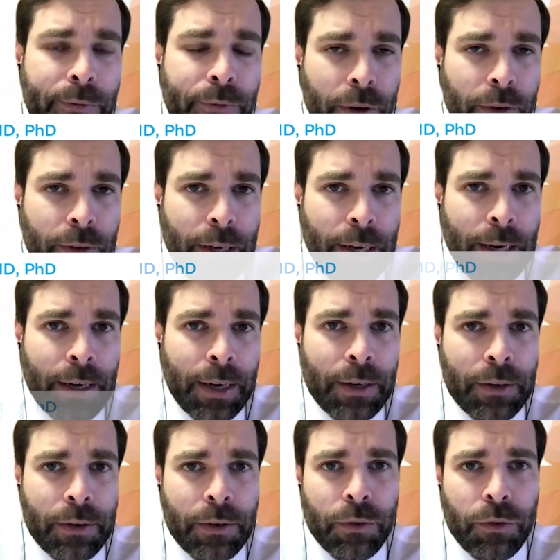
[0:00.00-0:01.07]
First
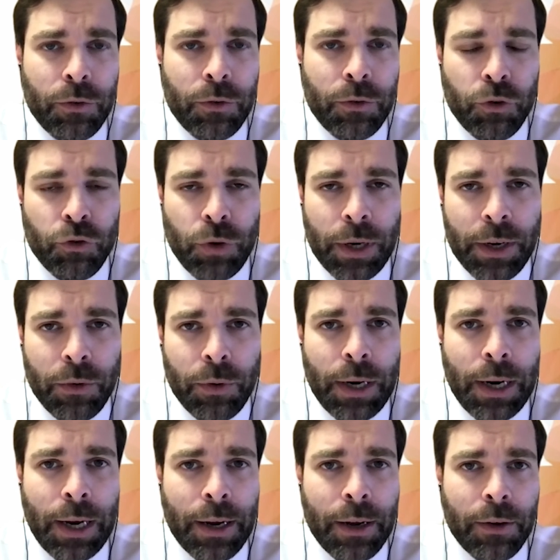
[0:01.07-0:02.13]
line usually
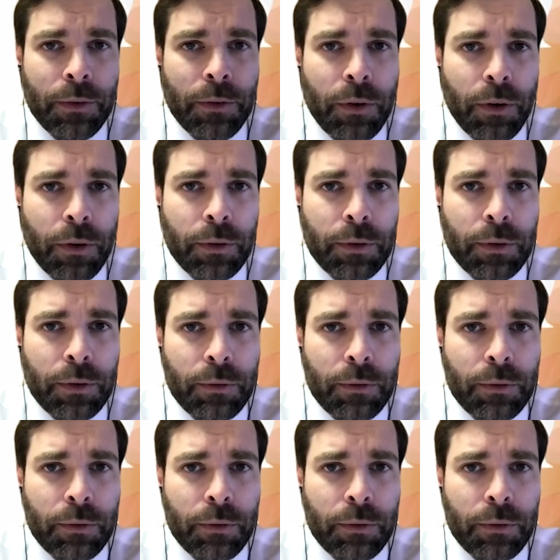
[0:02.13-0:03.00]
rely on